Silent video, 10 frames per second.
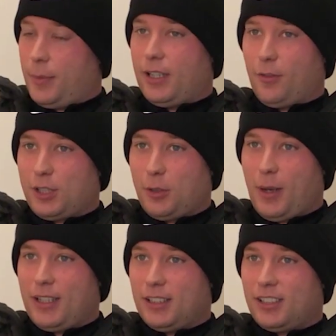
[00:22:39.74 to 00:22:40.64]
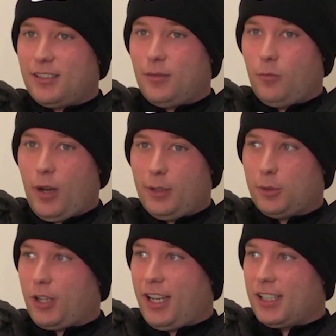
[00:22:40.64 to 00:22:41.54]
I mean, obviously the weather
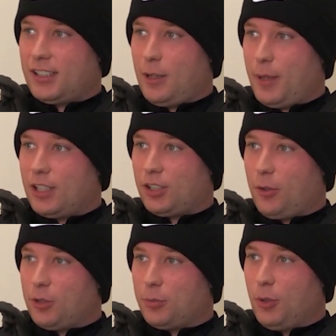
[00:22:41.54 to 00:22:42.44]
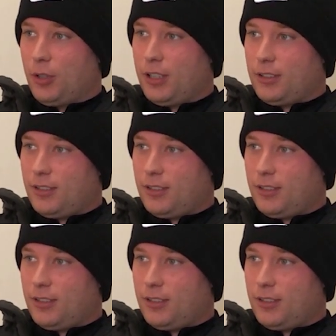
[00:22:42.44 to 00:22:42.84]
was great yesterday. Bit of snow this morning.